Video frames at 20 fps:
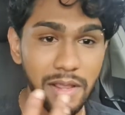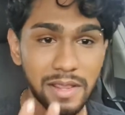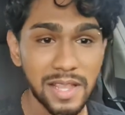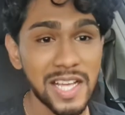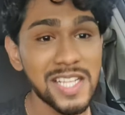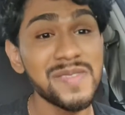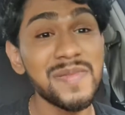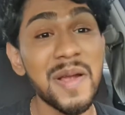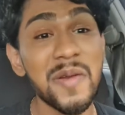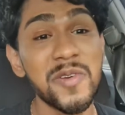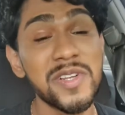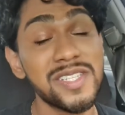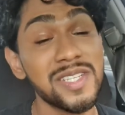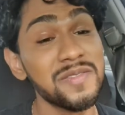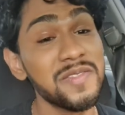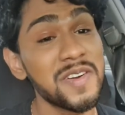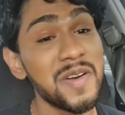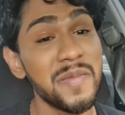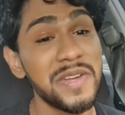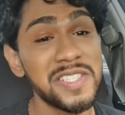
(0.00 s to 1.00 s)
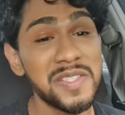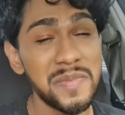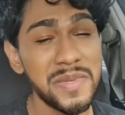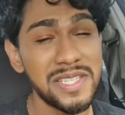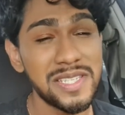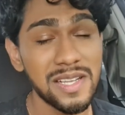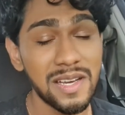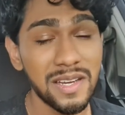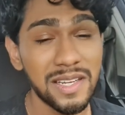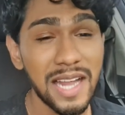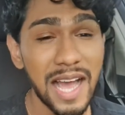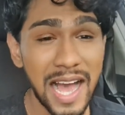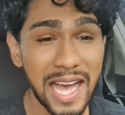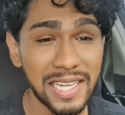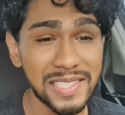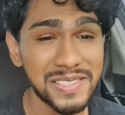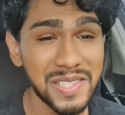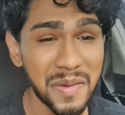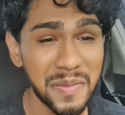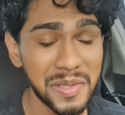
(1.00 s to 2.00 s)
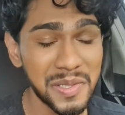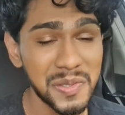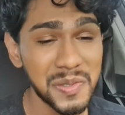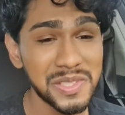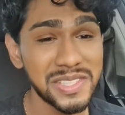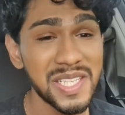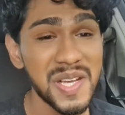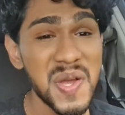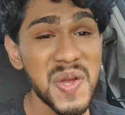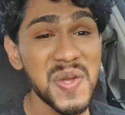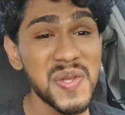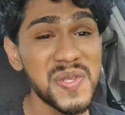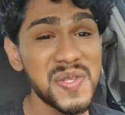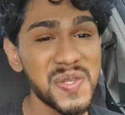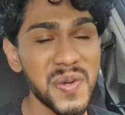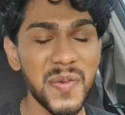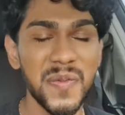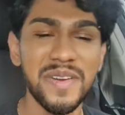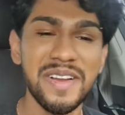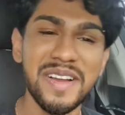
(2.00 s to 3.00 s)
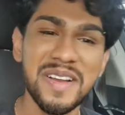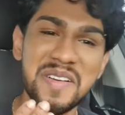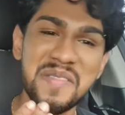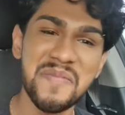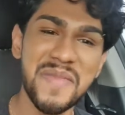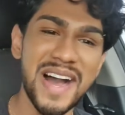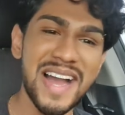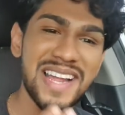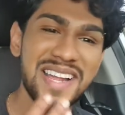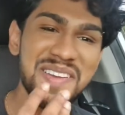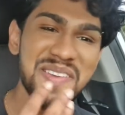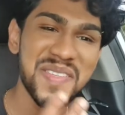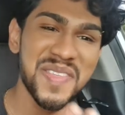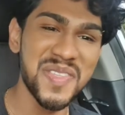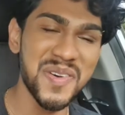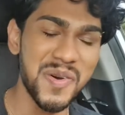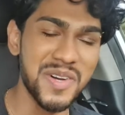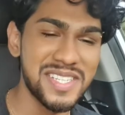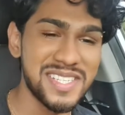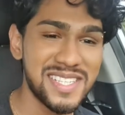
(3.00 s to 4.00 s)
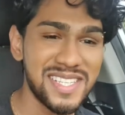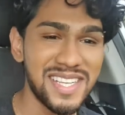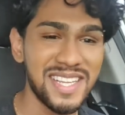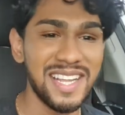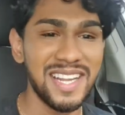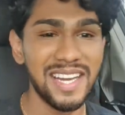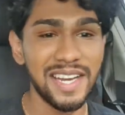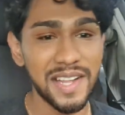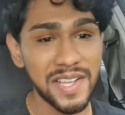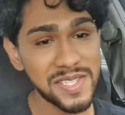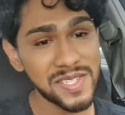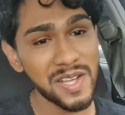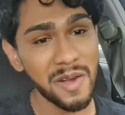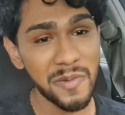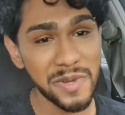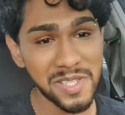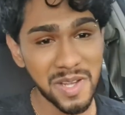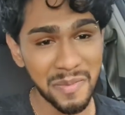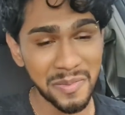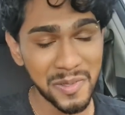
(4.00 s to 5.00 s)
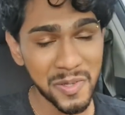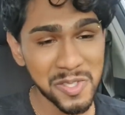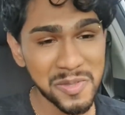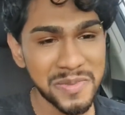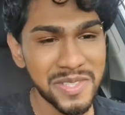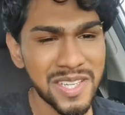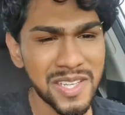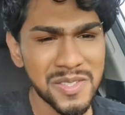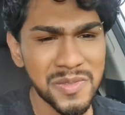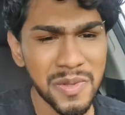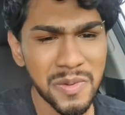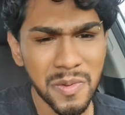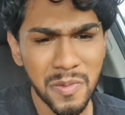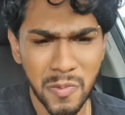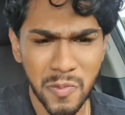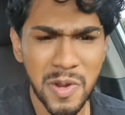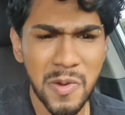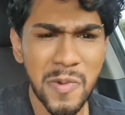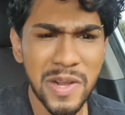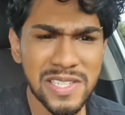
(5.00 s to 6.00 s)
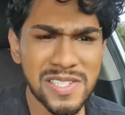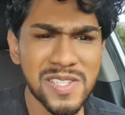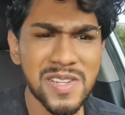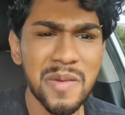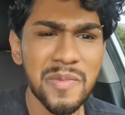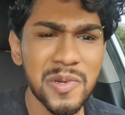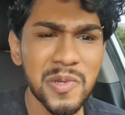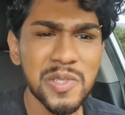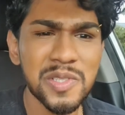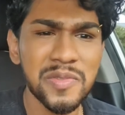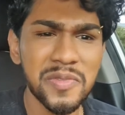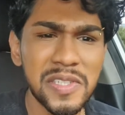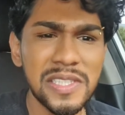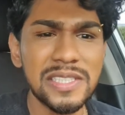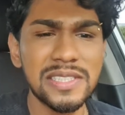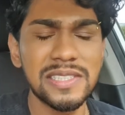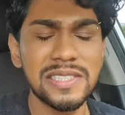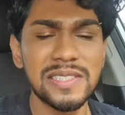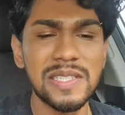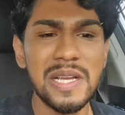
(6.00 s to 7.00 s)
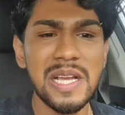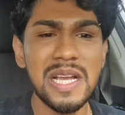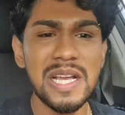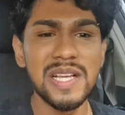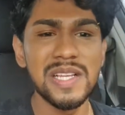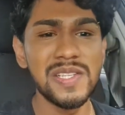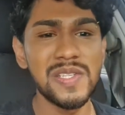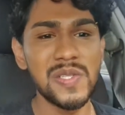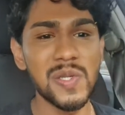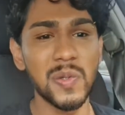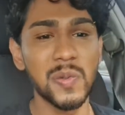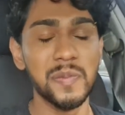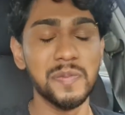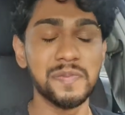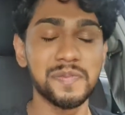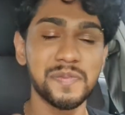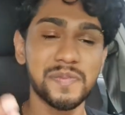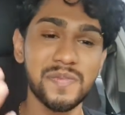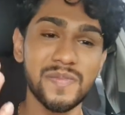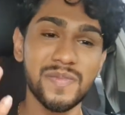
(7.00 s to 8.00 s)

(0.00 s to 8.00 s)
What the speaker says: that's my reason for coming to Pizza Hut and Domino's. So my thoughts. Let's start with Domino's because we went to Domino's first. So